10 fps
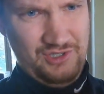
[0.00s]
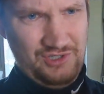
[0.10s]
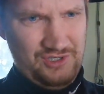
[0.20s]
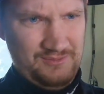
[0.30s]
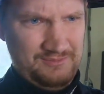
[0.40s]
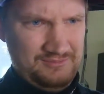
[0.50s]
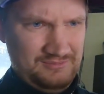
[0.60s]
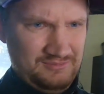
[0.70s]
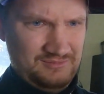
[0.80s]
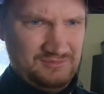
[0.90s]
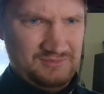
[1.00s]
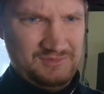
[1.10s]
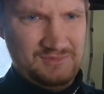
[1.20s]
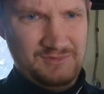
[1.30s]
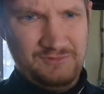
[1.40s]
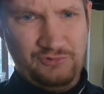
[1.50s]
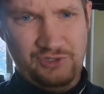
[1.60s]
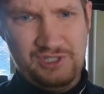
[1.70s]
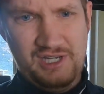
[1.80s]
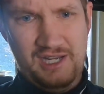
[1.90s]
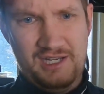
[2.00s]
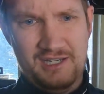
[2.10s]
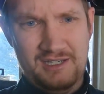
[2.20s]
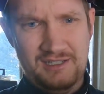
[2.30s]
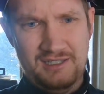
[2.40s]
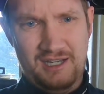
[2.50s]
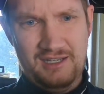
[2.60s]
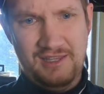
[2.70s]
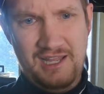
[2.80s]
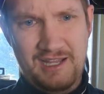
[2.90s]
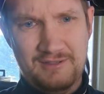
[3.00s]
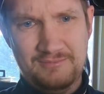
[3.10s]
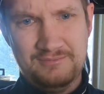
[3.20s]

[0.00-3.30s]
just retain like that,